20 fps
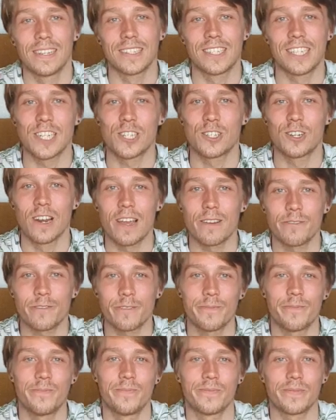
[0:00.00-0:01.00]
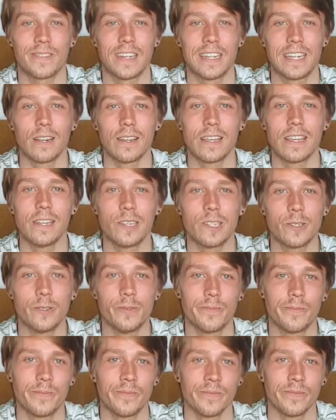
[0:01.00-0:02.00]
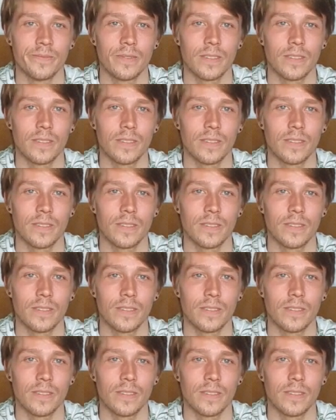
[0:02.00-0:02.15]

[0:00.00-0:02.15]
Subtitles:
It'll change your life and it'll heal you.